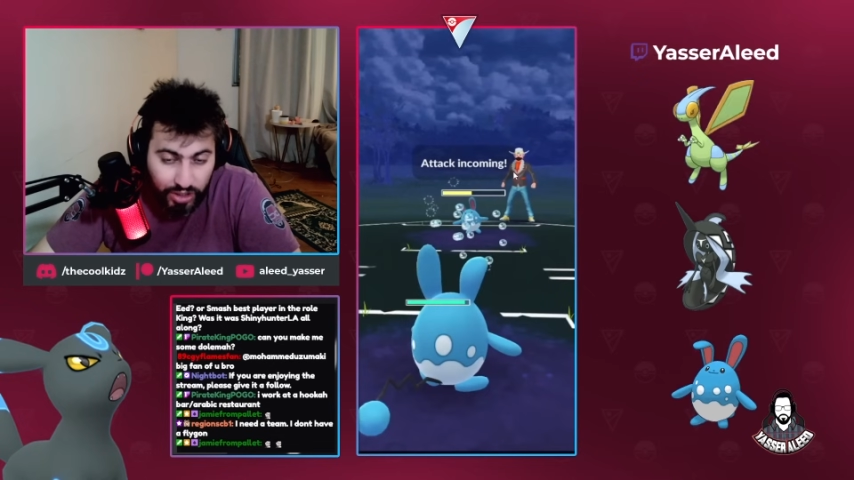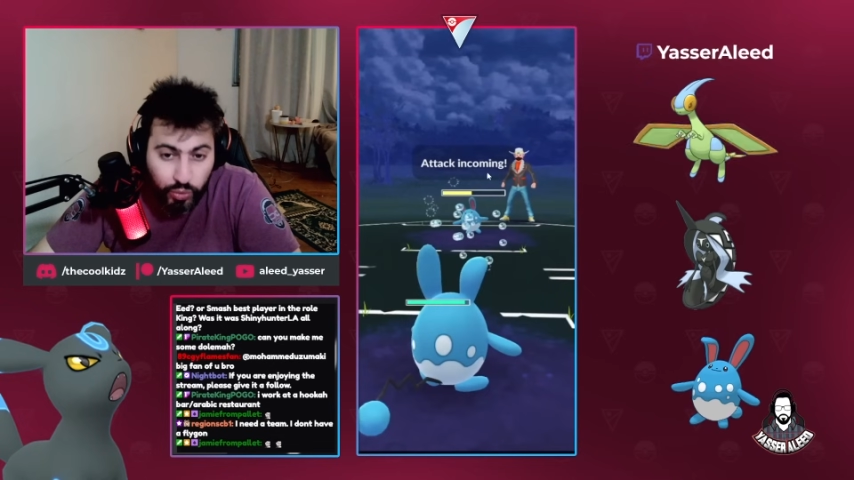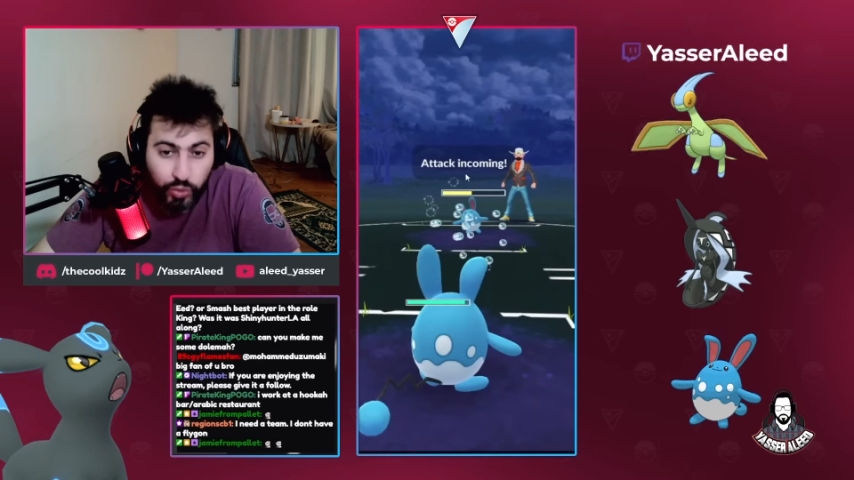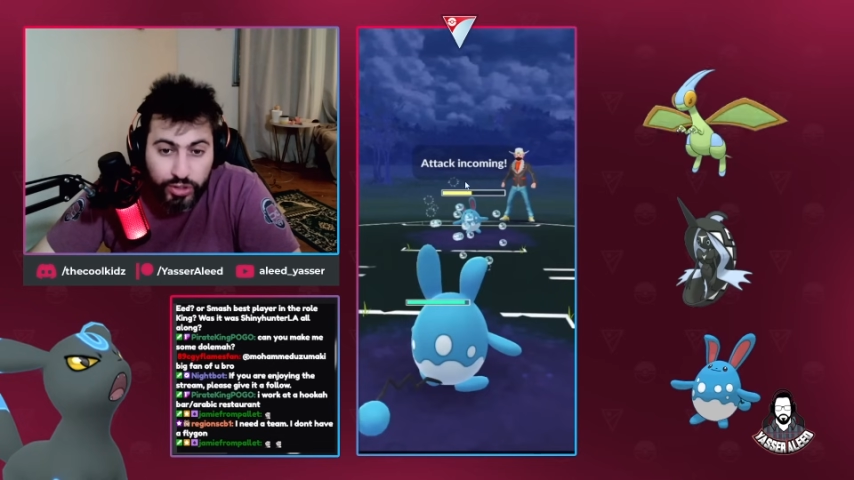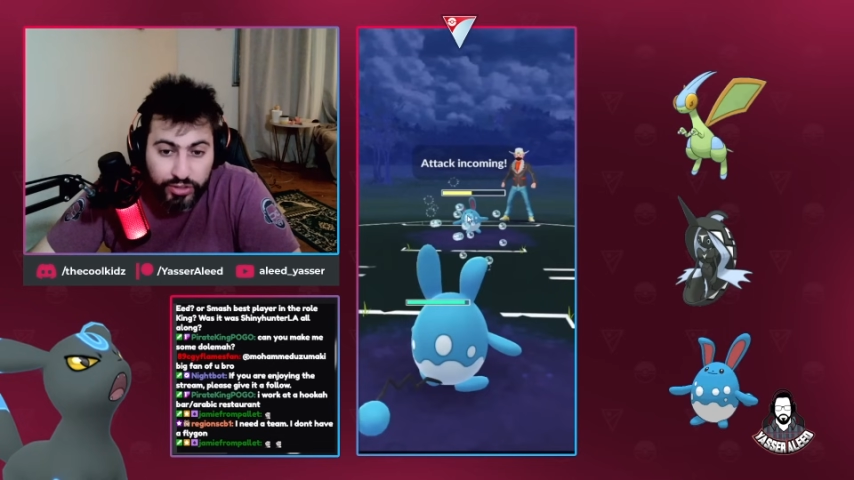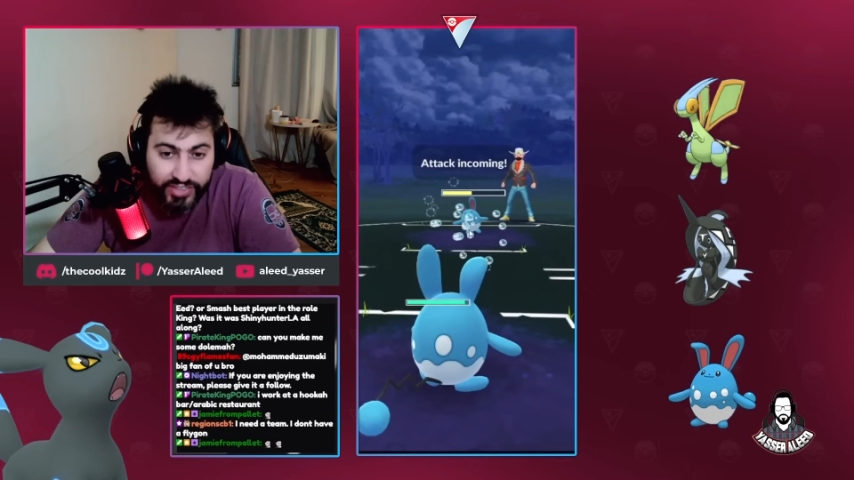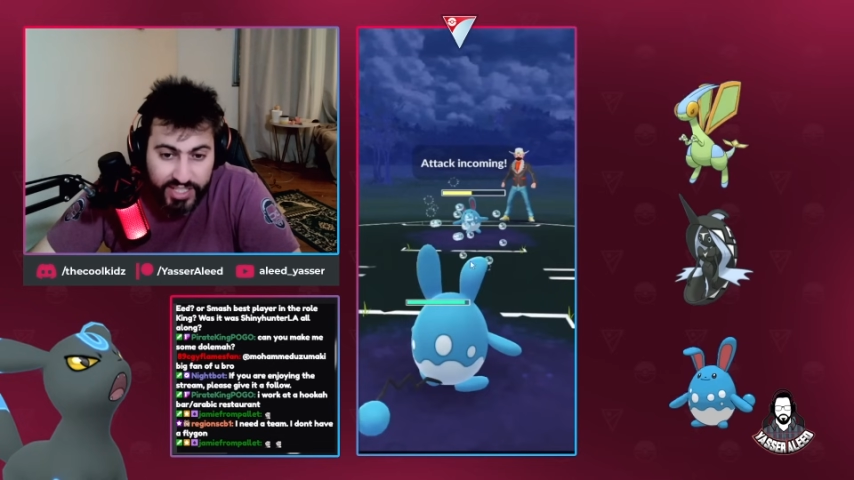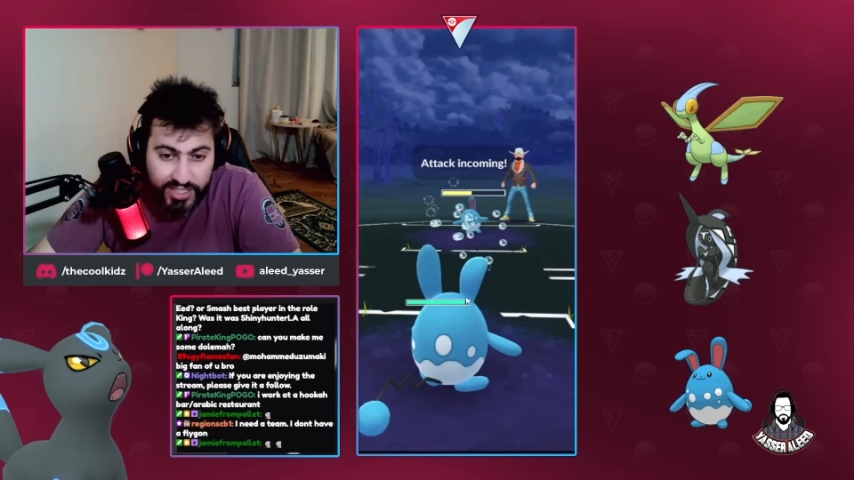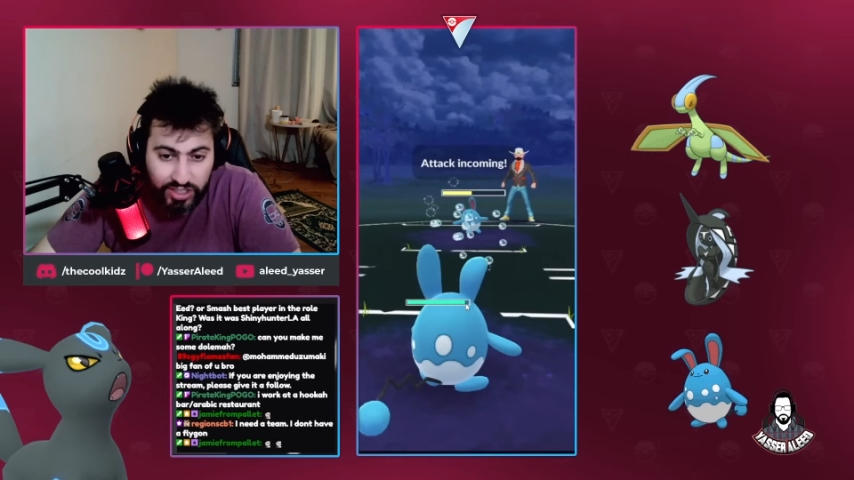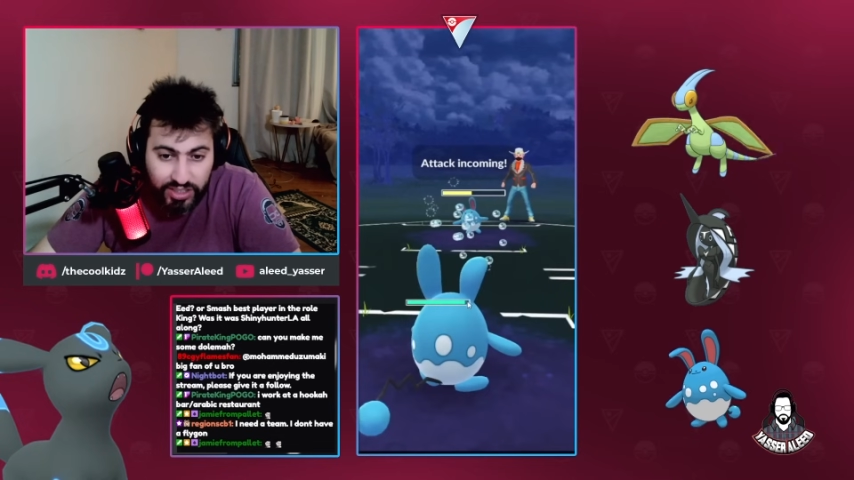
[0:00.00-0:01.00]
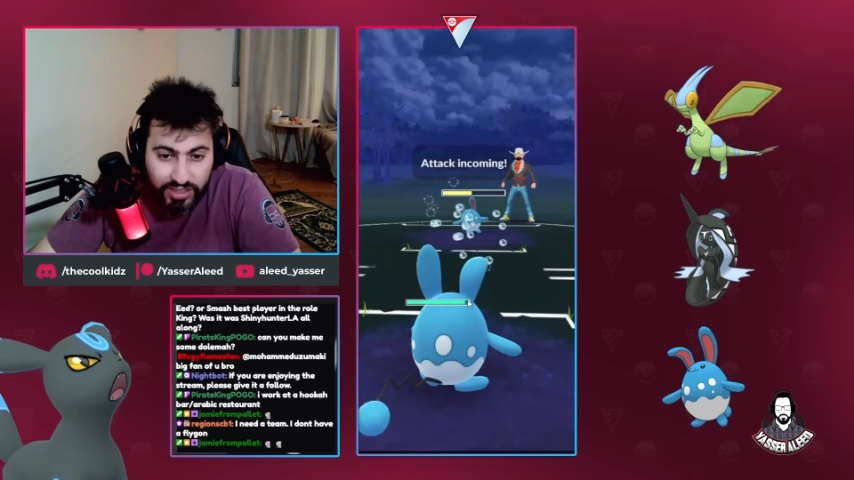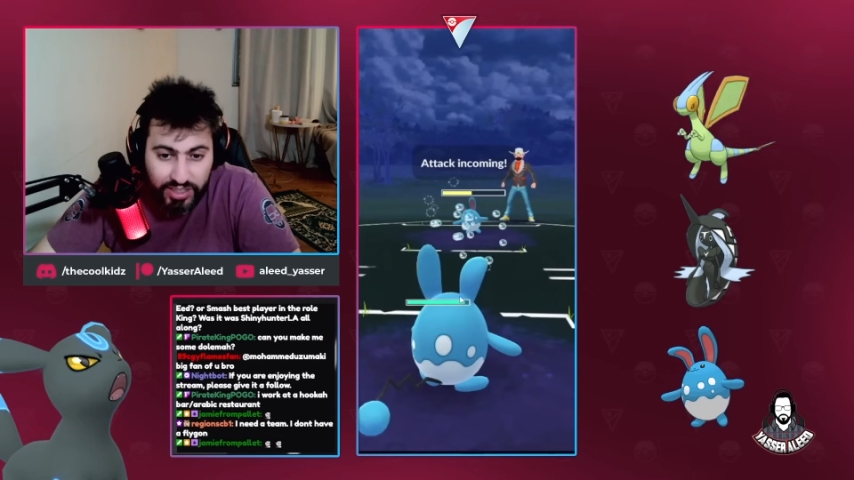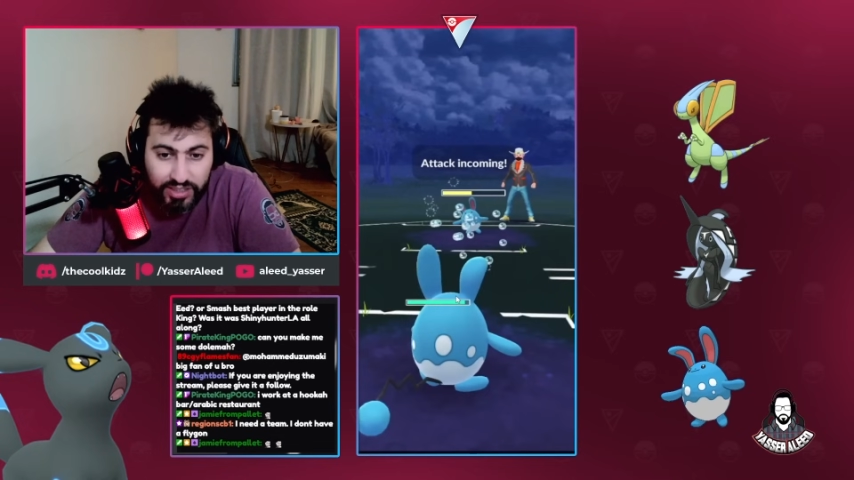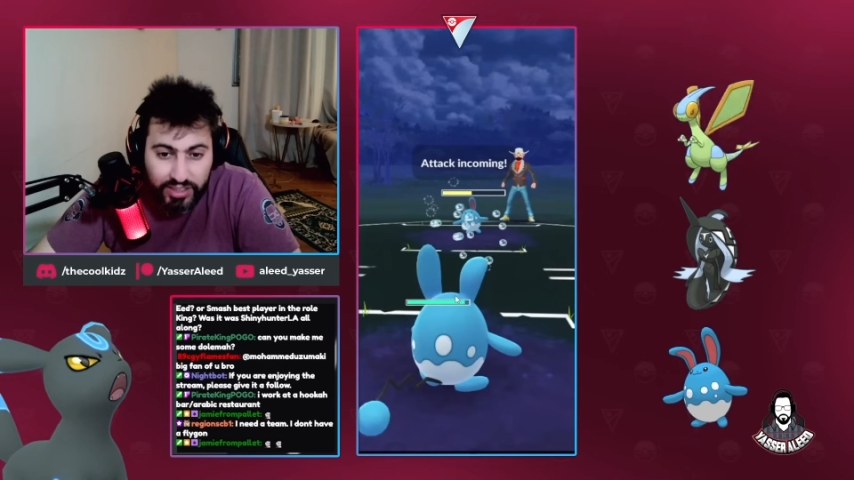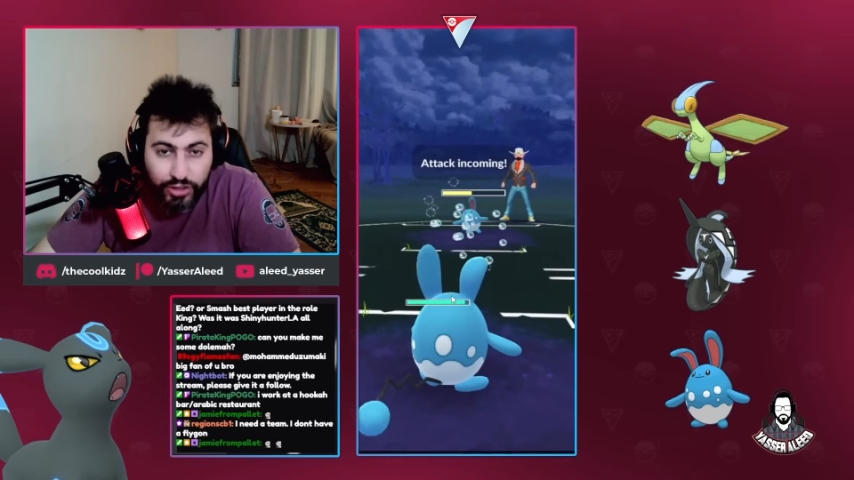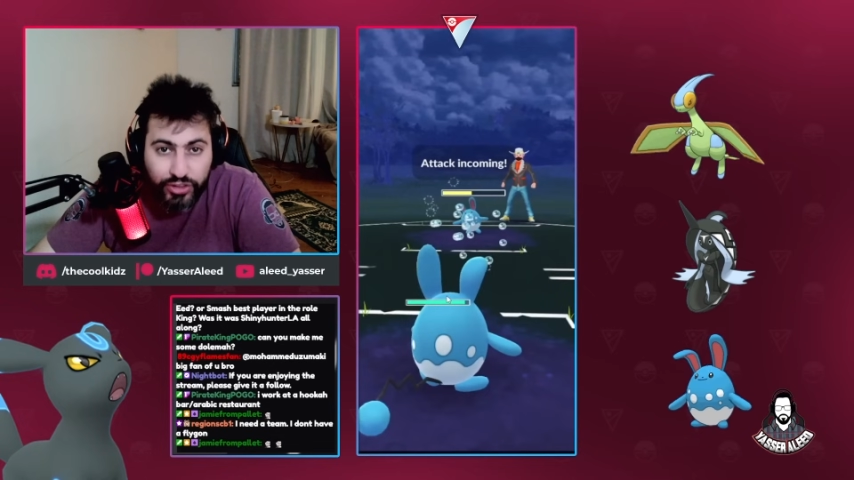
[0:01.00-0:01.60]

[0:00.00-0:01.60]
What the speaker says: worth of energy did